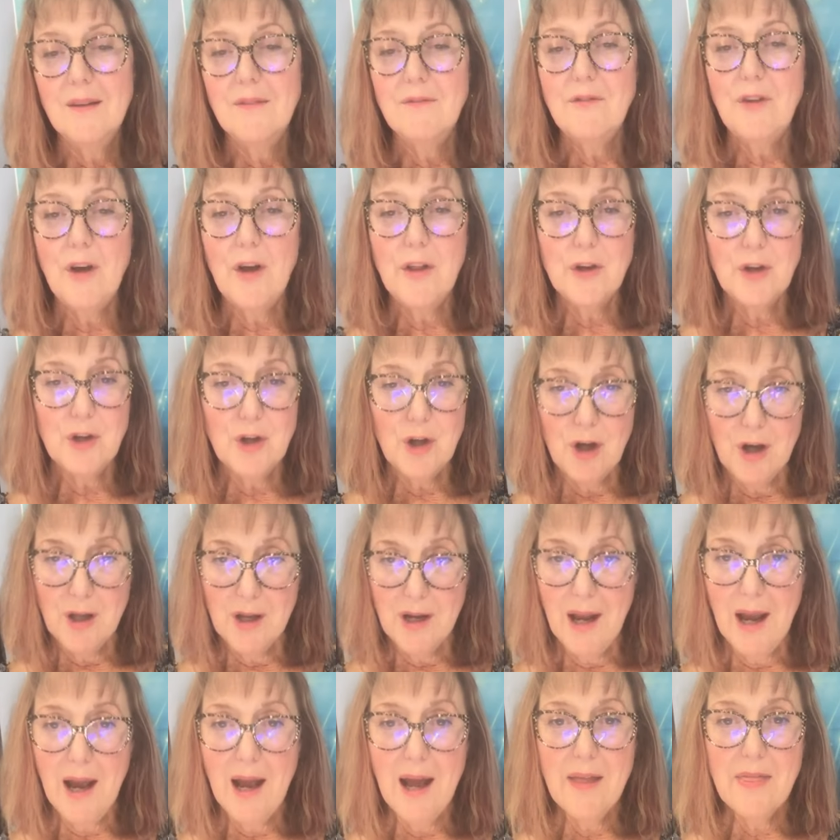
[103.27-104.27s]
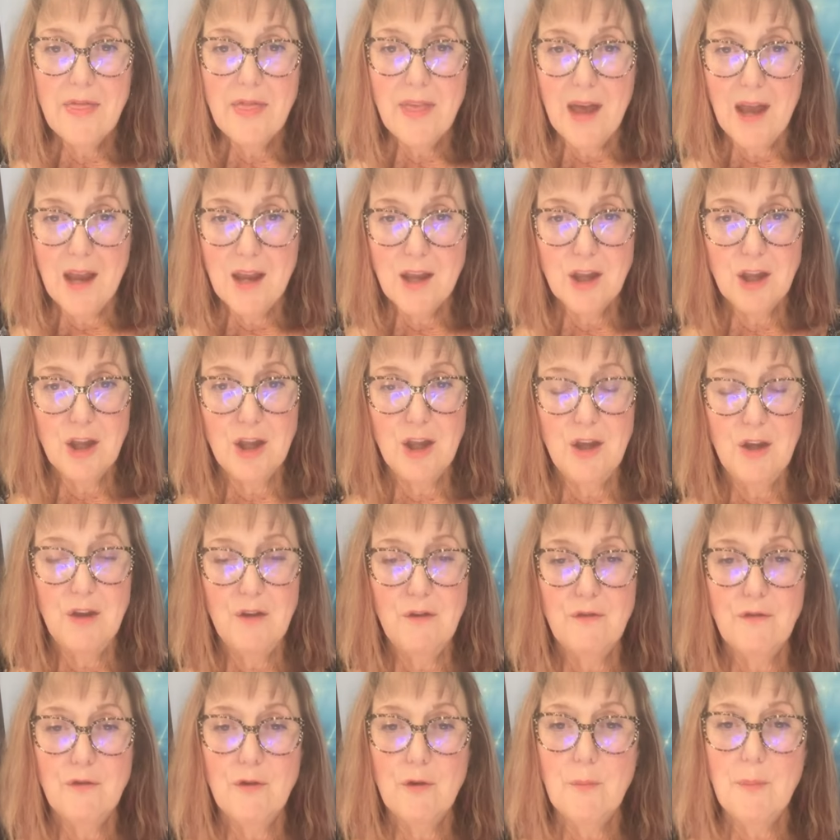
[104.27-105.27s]
Father God, I thank
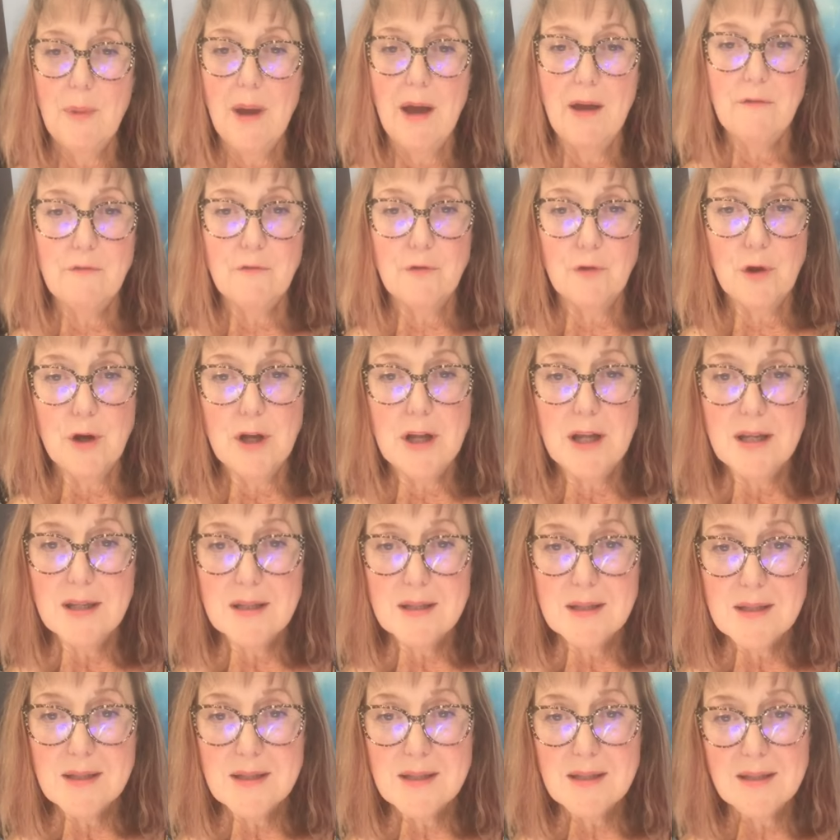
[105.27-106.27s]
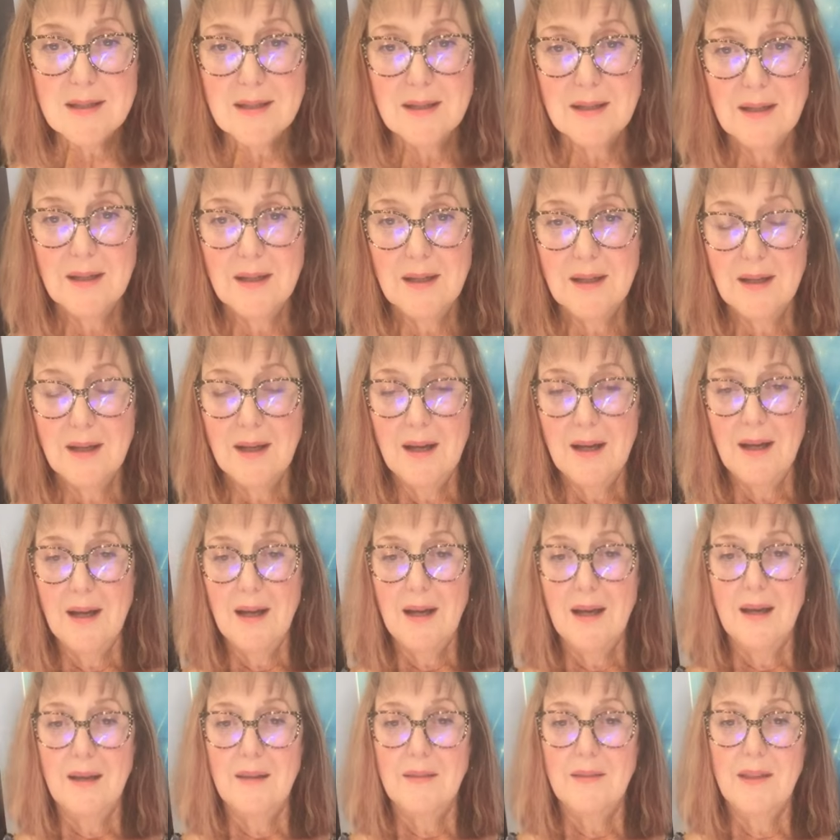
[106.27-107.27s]
you for my friends
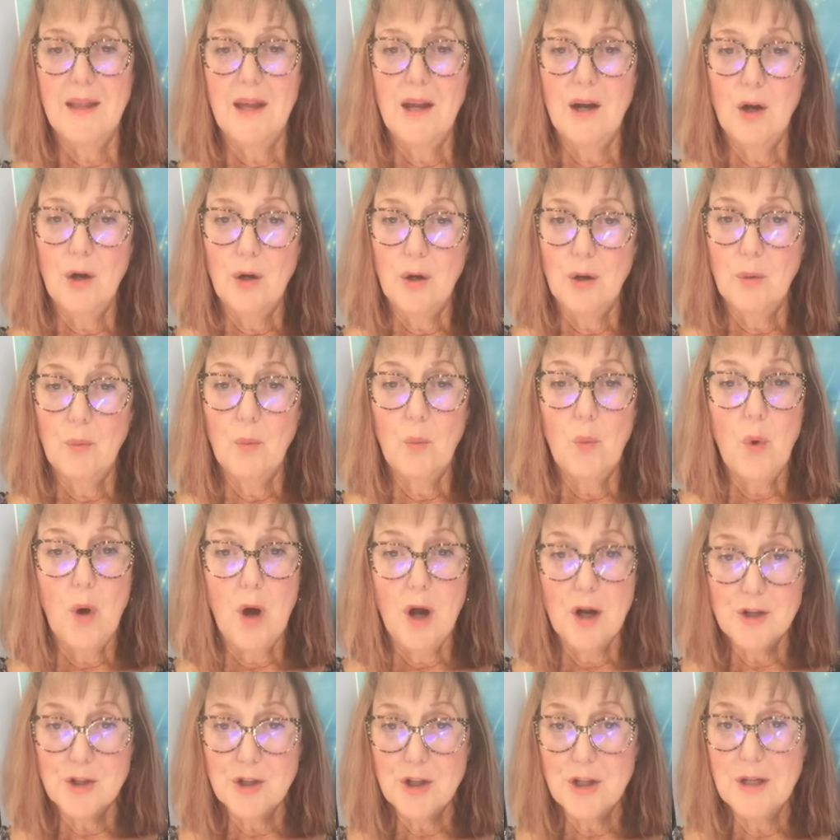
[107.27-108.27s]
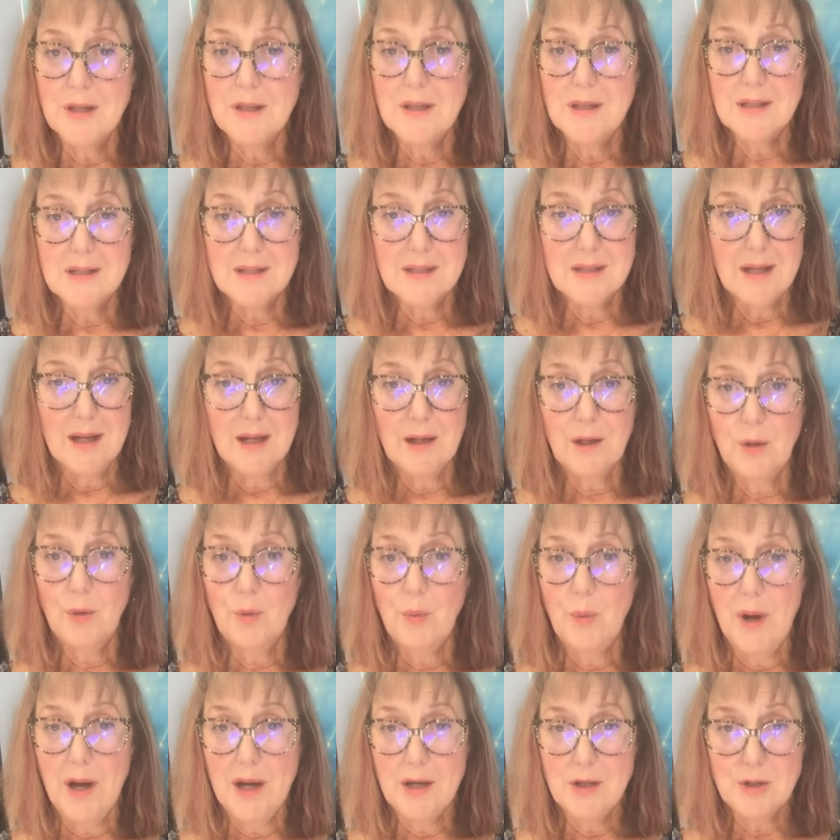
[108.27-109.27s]
that are watching this
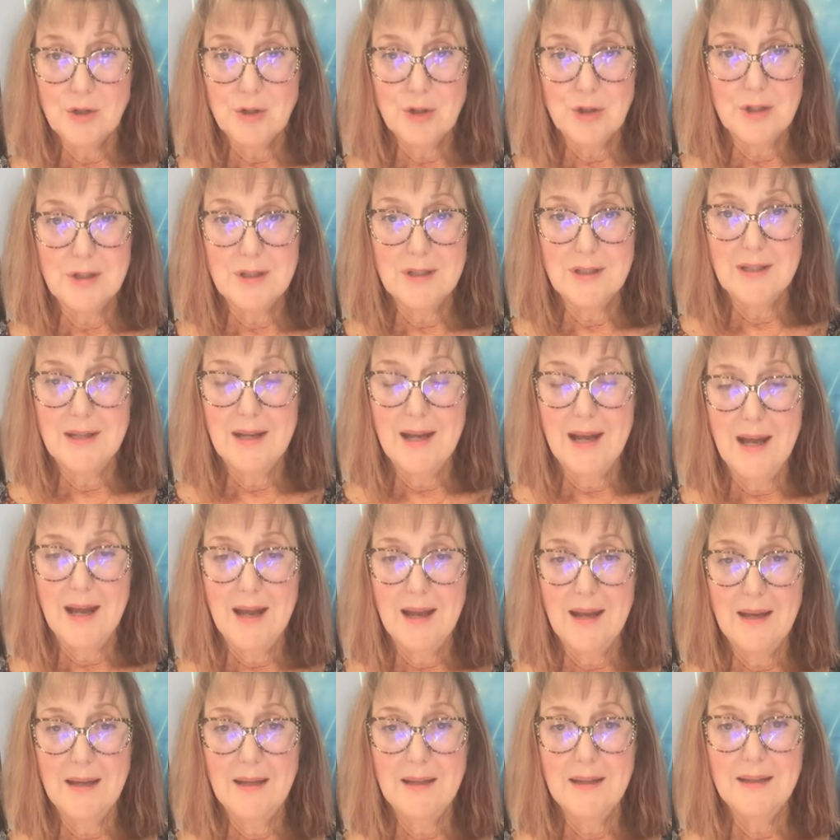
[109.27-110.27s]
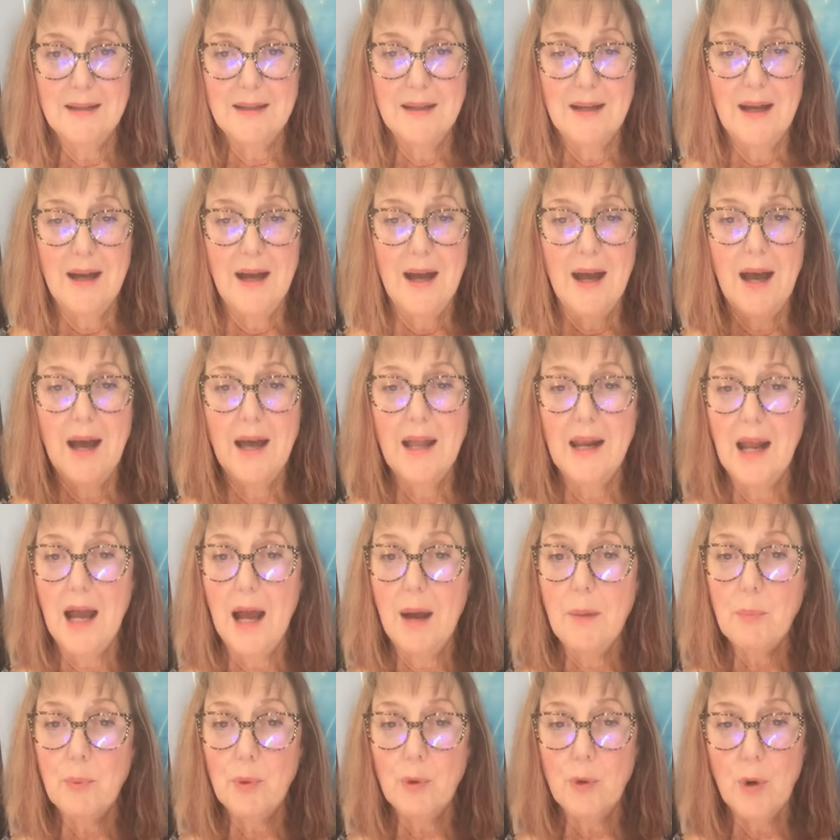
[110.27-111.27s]
declaration today, and
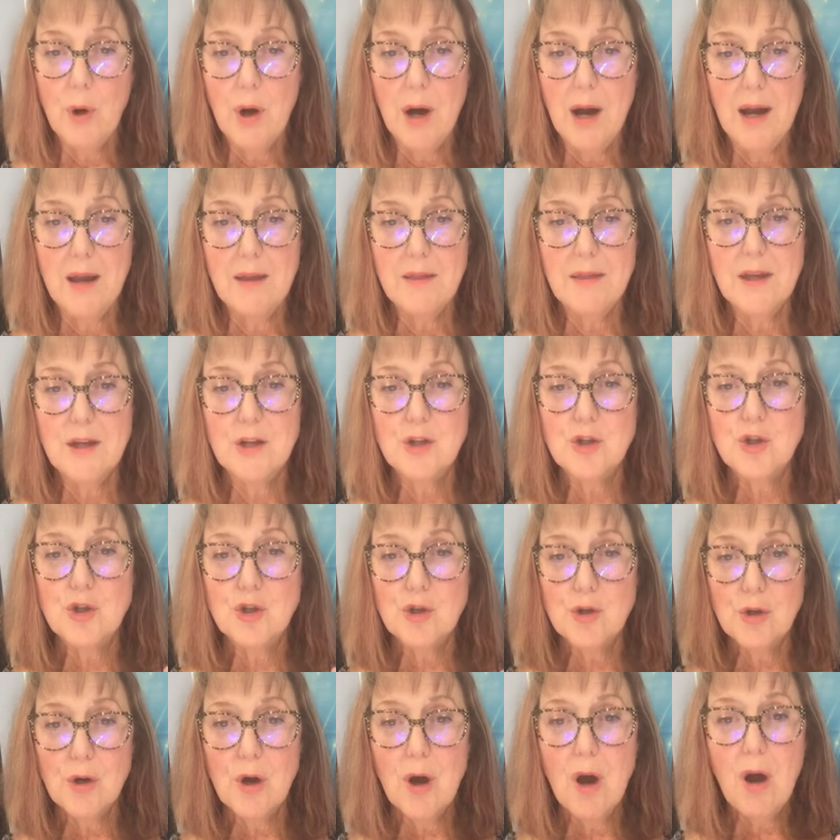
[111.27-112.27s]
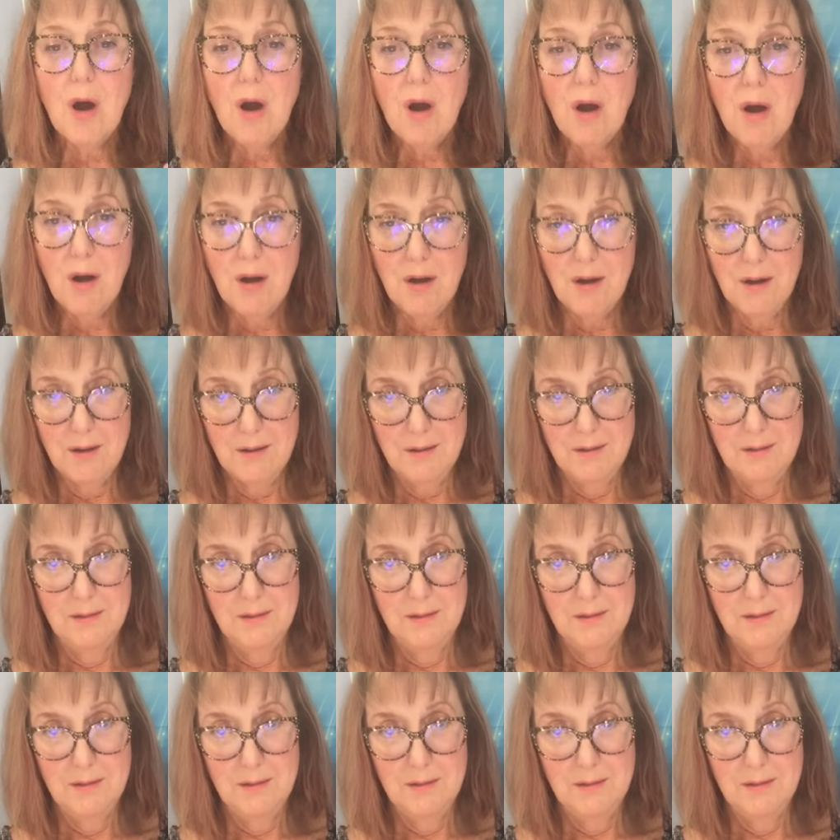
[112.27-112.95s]
I pray that your awe